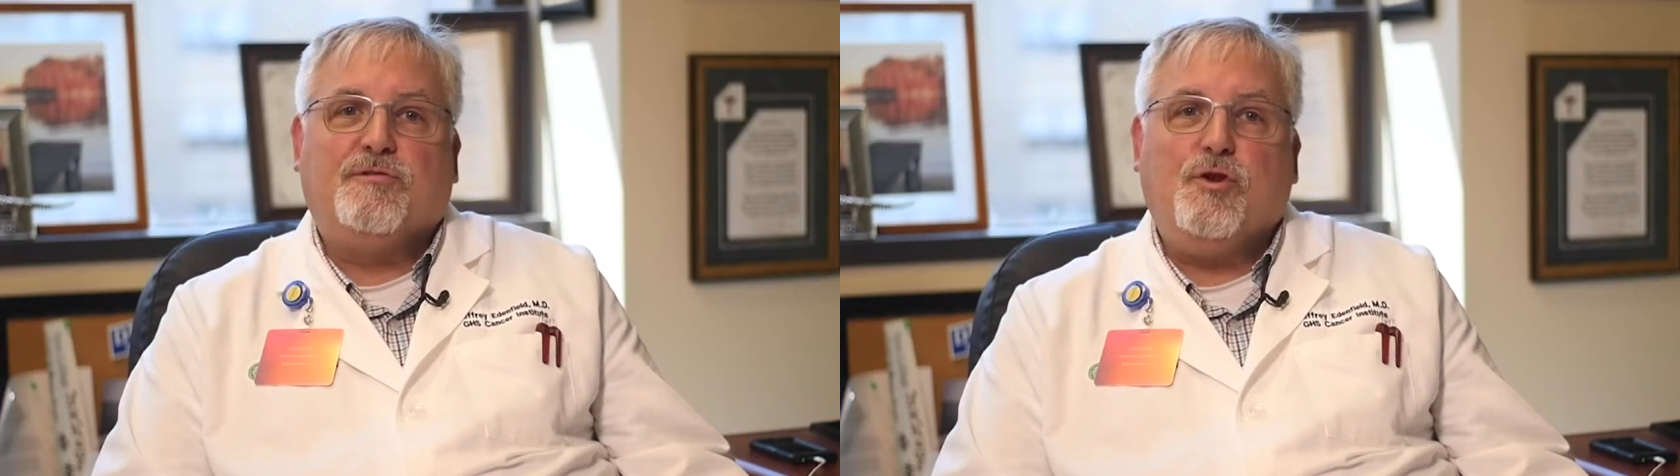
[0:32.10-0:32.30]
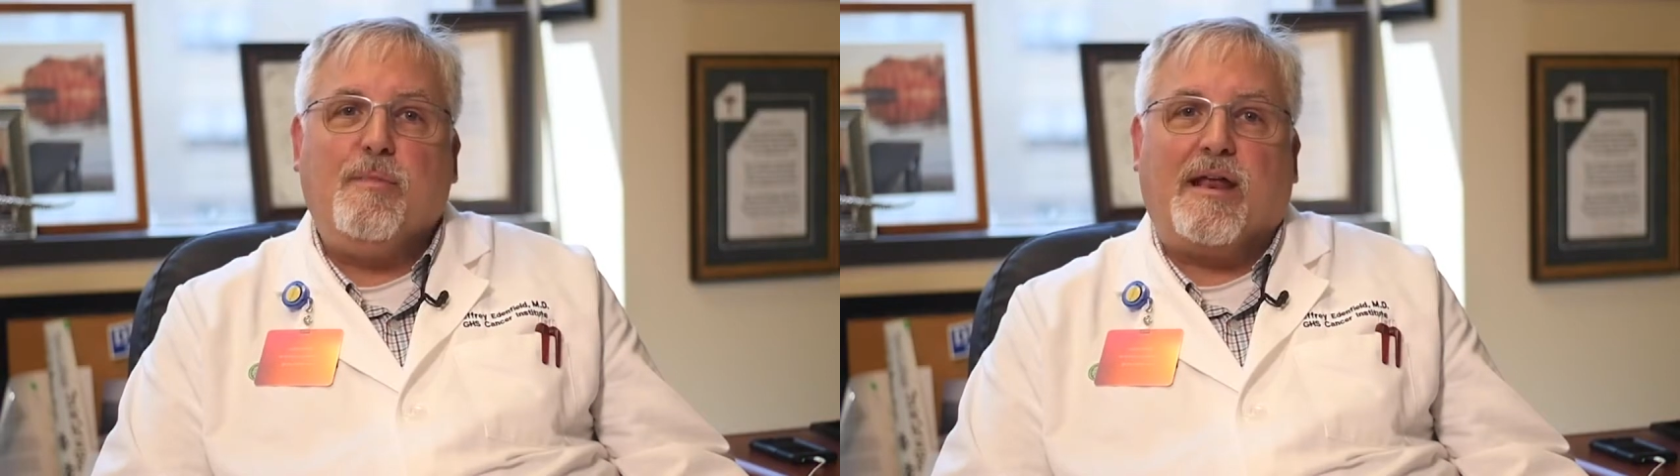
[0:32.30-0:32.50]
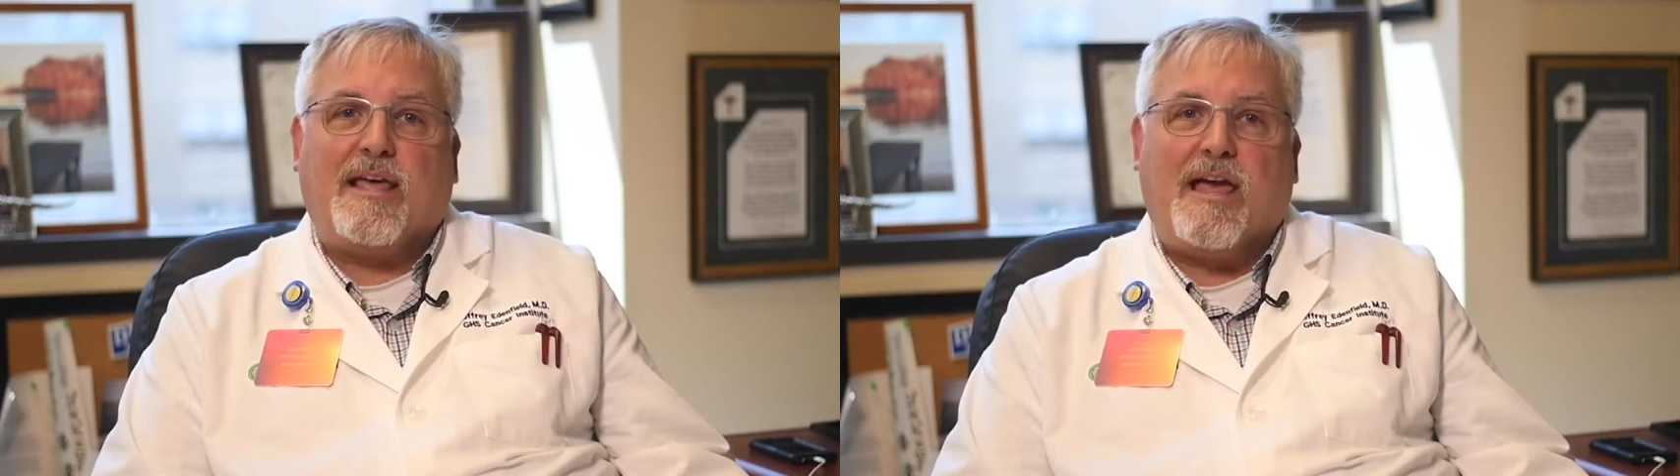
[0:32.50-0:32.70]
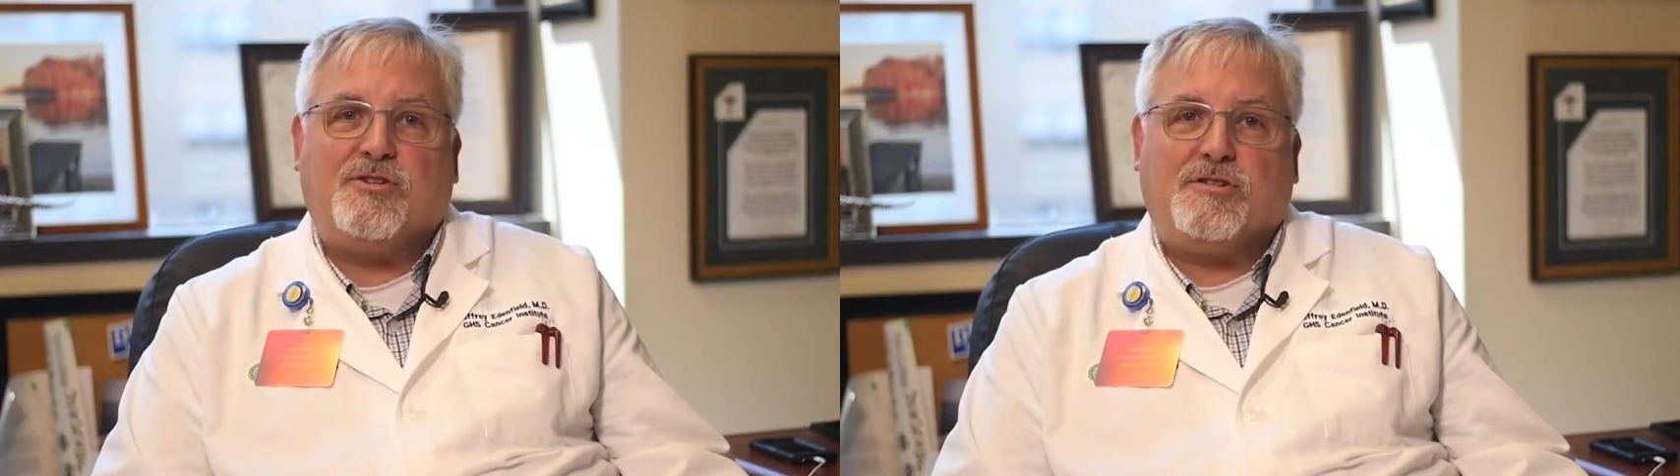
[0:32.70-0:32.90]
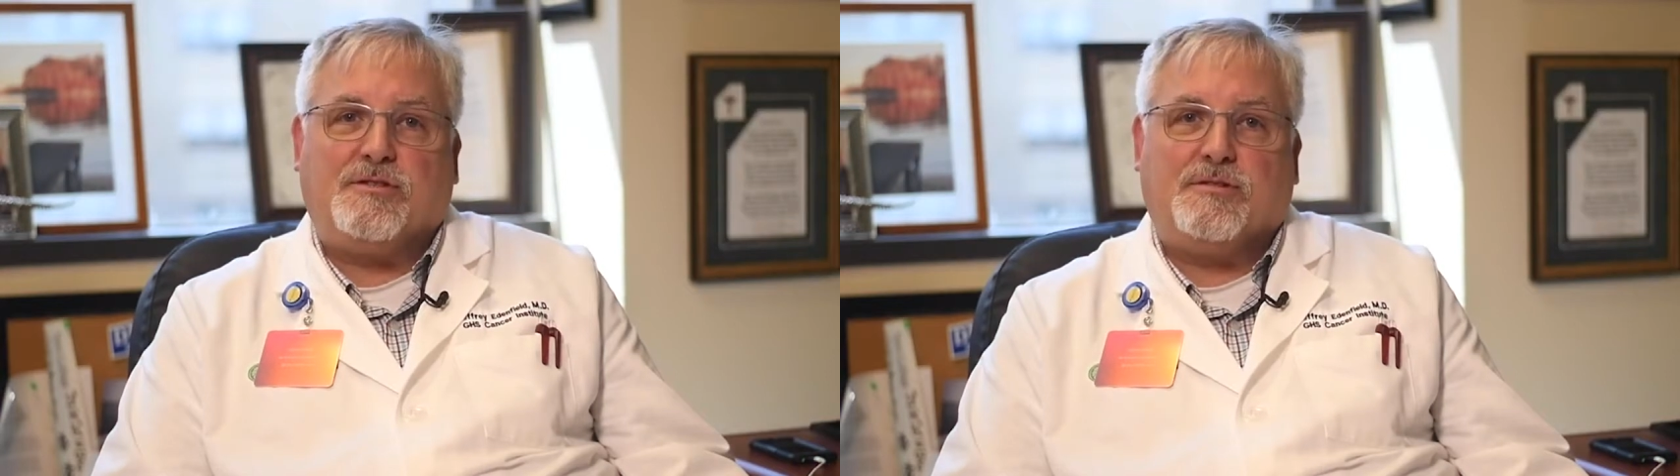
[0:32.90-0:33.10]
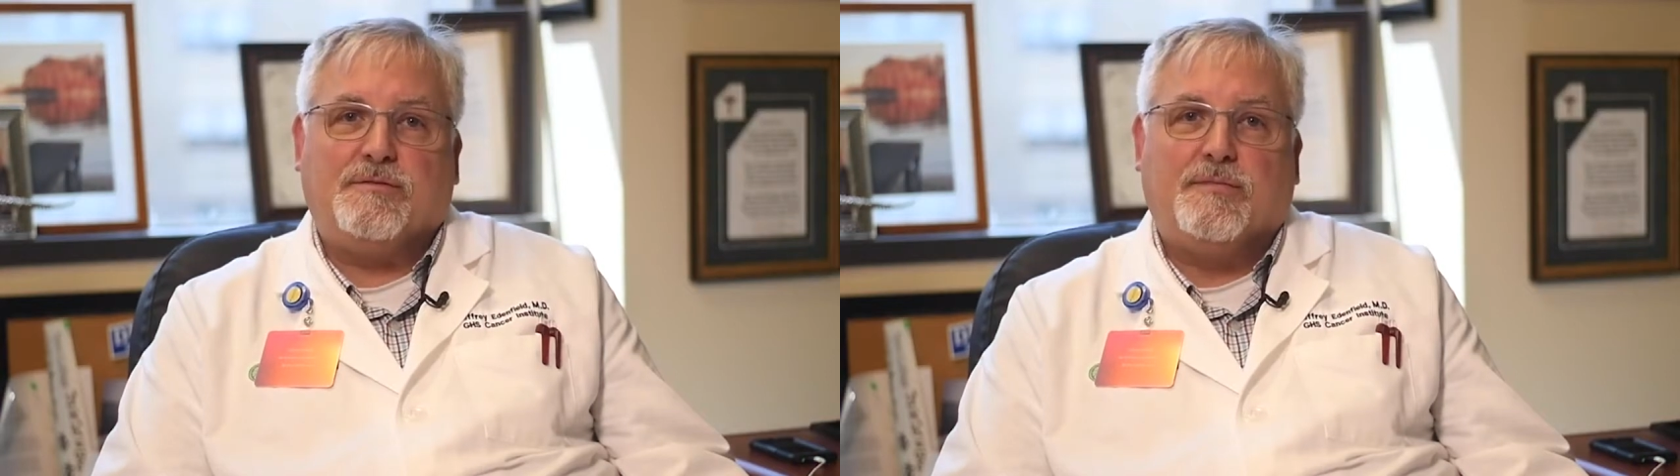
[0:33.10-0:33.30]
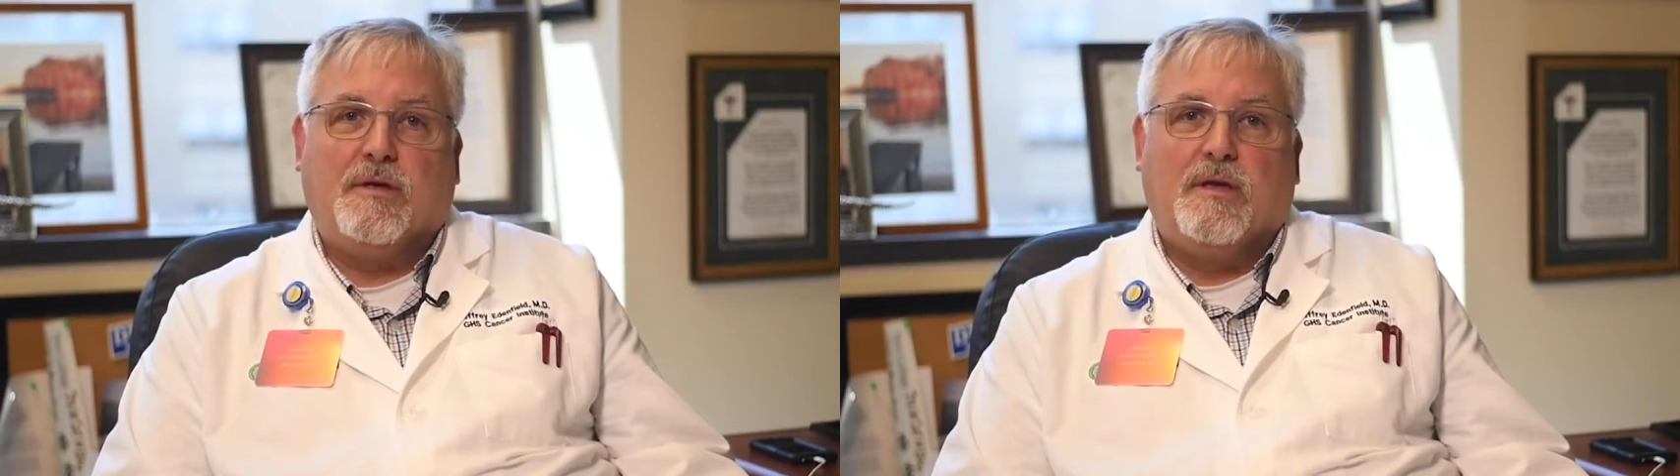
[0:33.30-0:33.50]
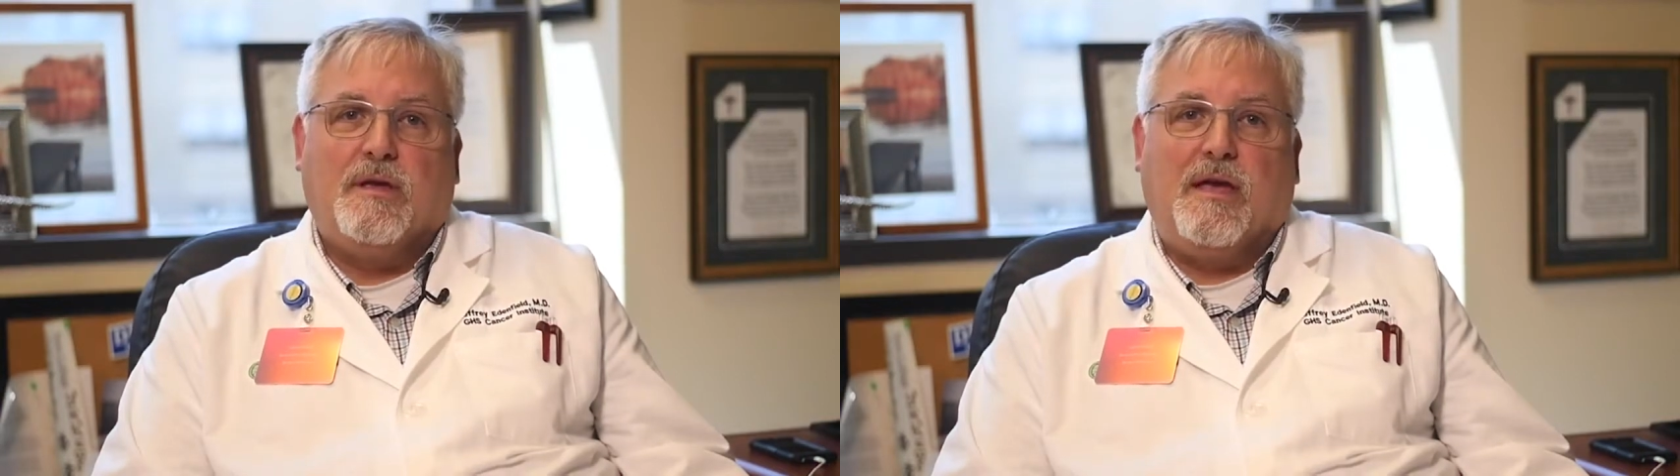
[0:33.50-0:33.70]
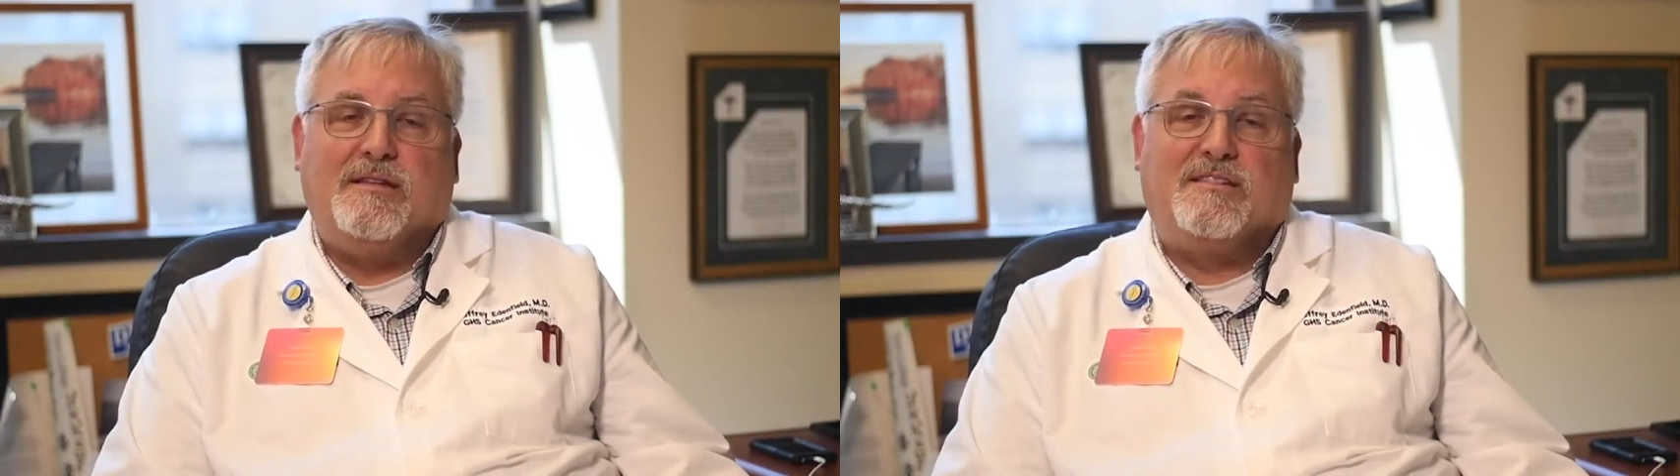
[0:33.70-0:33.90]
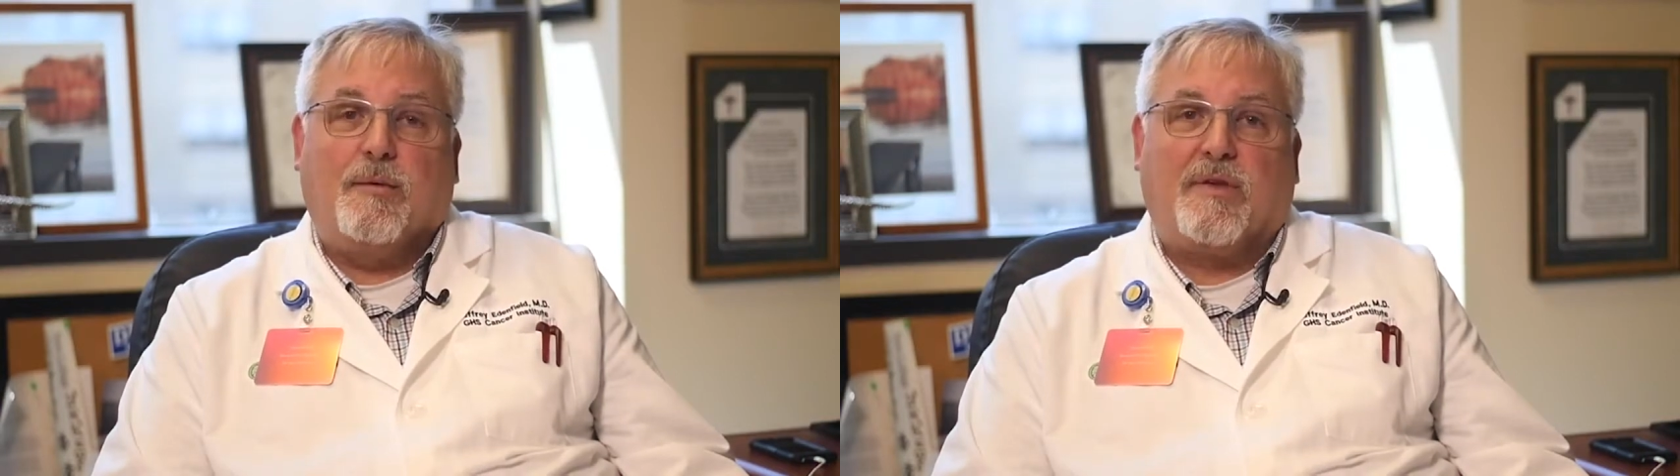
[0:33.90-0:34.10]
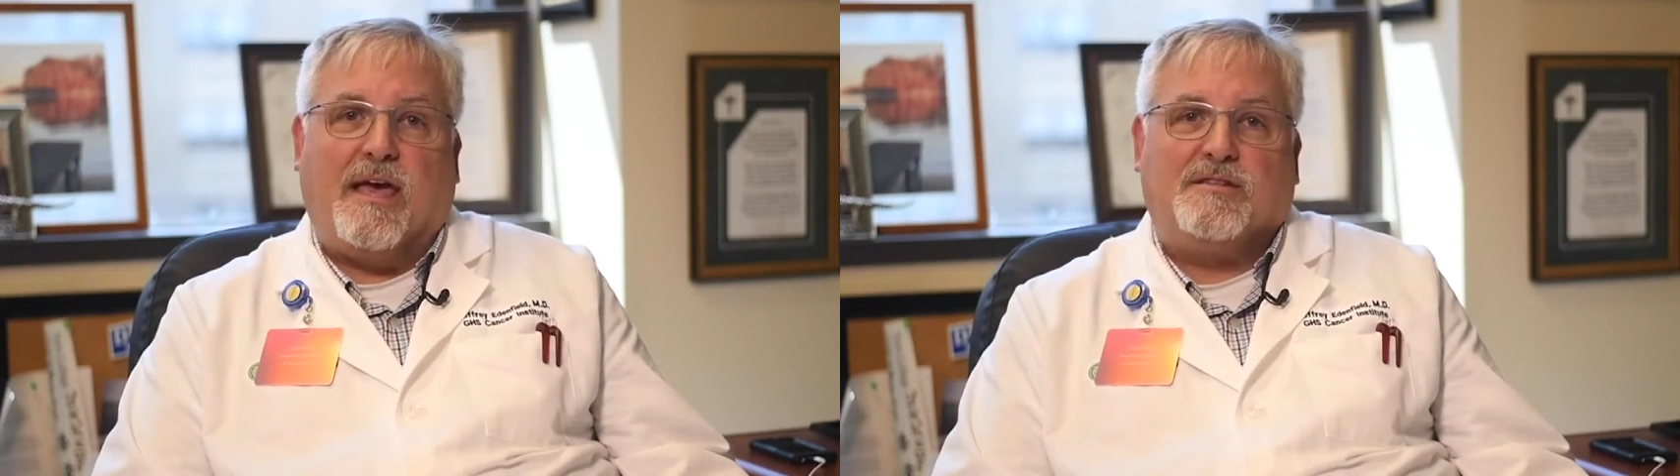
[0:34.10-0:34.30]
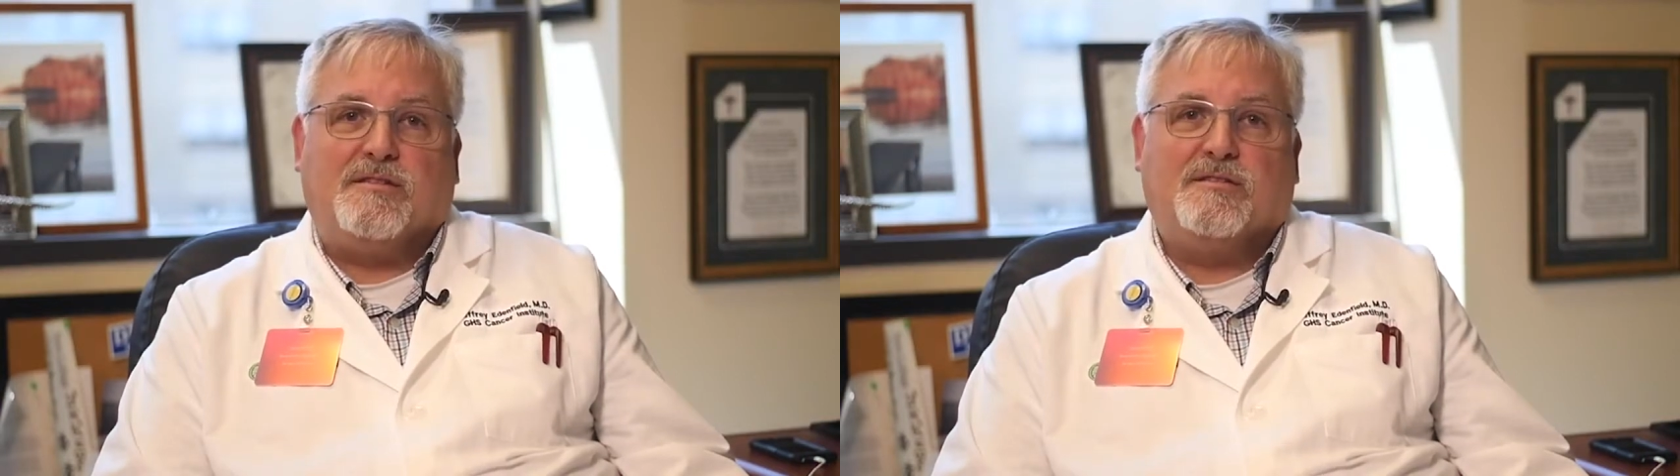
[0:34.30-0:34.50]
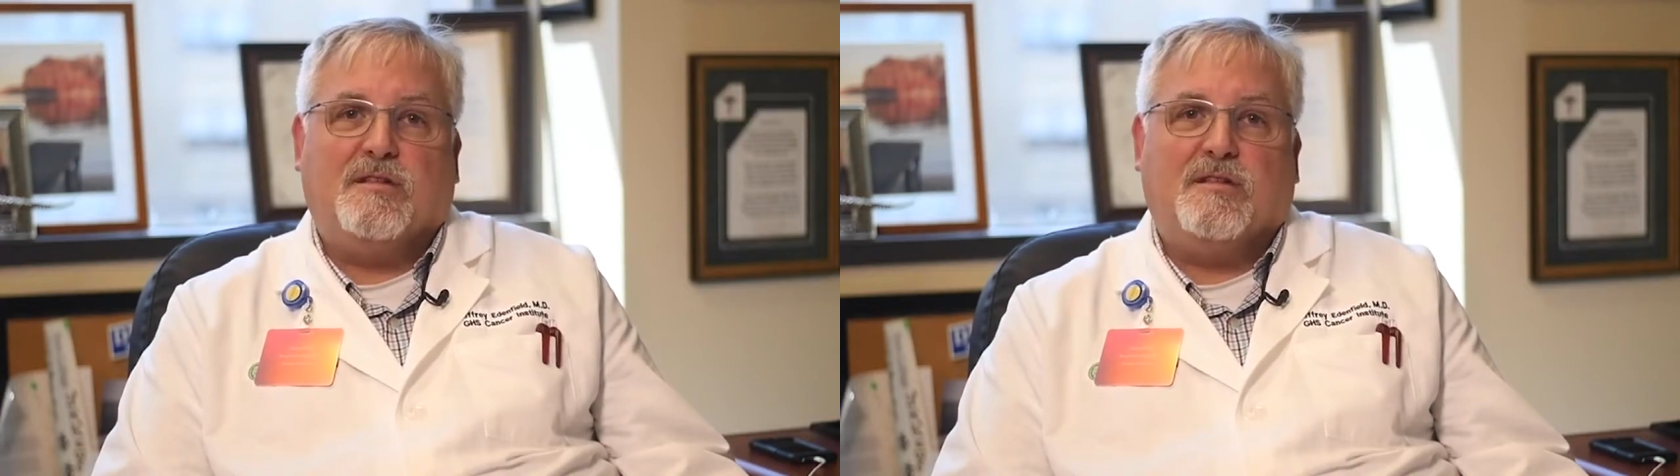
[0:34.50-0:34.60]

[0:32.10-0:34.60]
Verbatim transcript: of new medications in some cases,